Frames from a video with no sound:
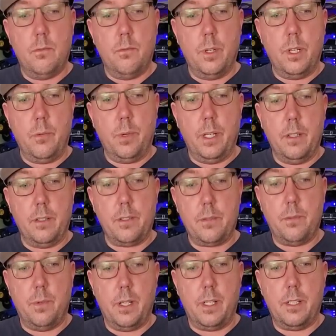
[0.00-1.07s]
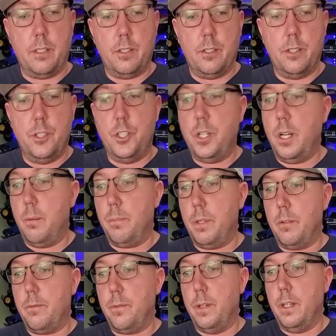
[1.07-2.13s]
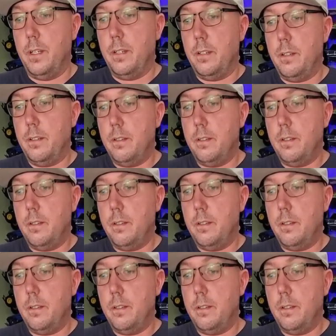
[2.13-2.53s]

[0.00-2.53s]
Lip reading: Rear wheels want to jump, and the front